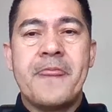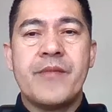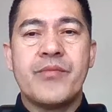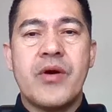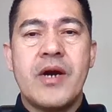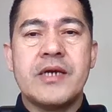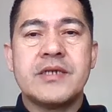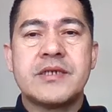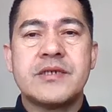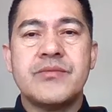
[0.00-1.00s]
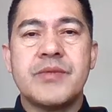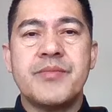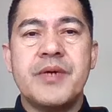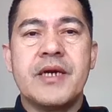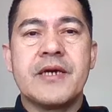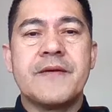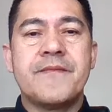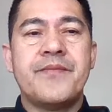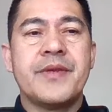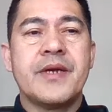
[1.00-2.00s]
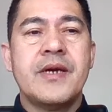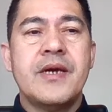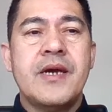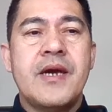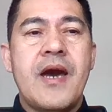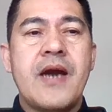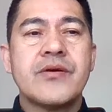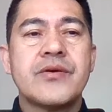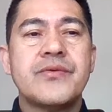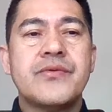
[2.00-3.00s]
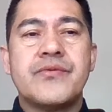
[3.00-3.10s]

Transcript: for us human being. Anger